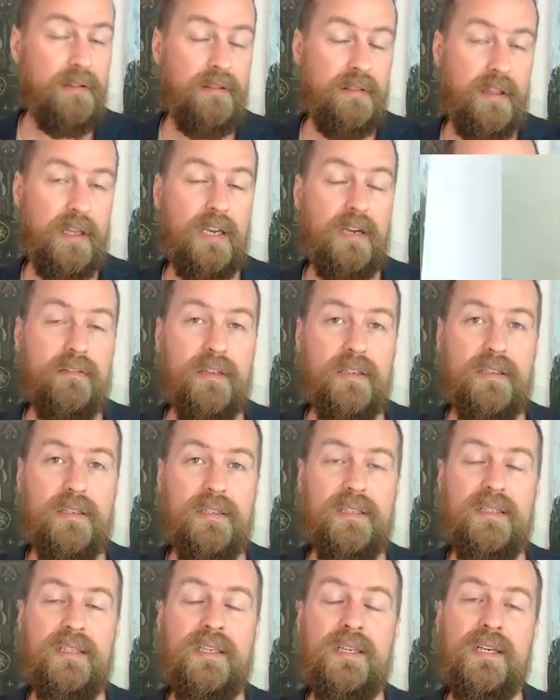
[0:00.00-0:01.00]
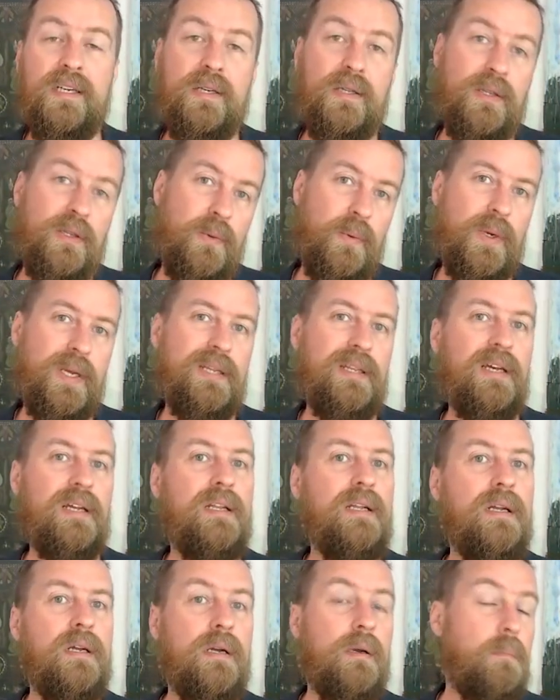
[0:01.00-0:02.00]
Think of it in the way
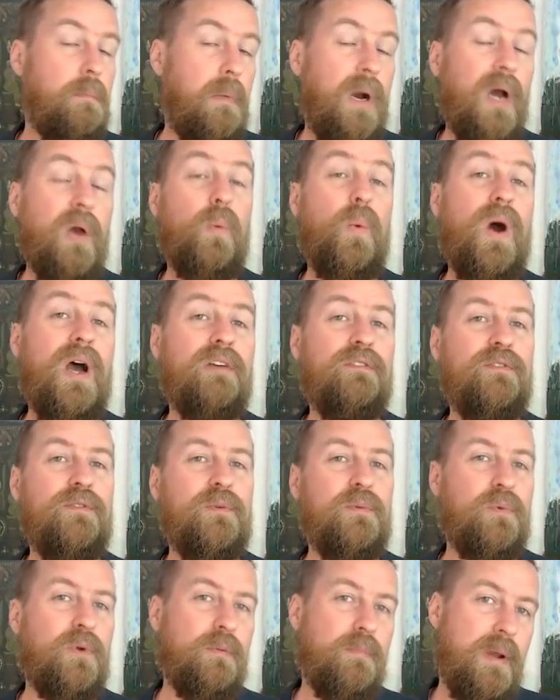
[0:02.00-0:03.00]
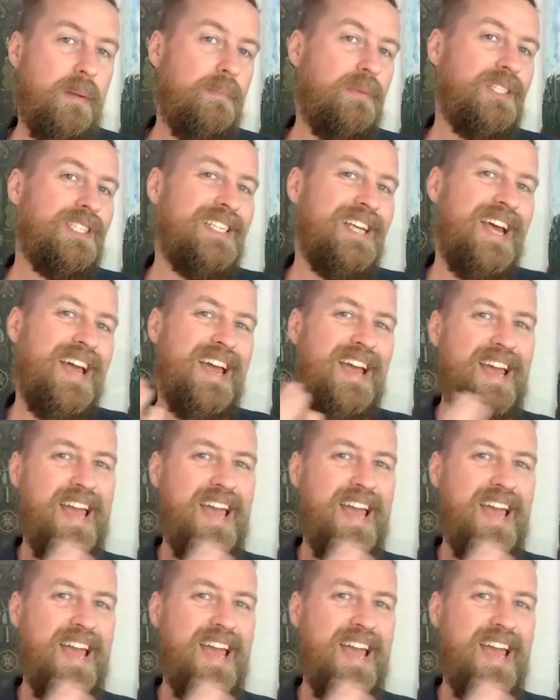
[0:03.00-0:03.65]
that my wife remembers